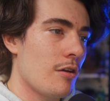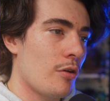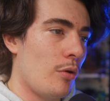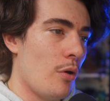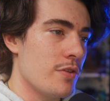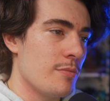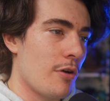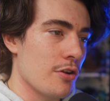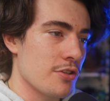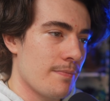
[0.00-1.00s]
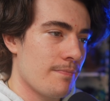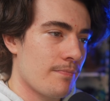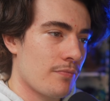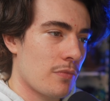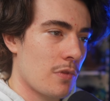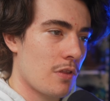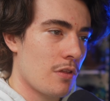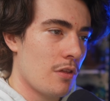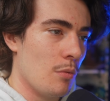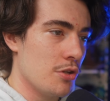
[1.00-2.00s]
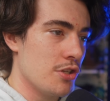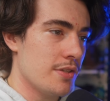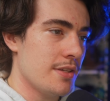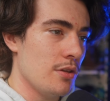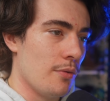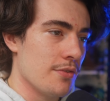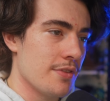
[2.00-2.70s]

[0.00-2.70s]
gross margin, which is huge.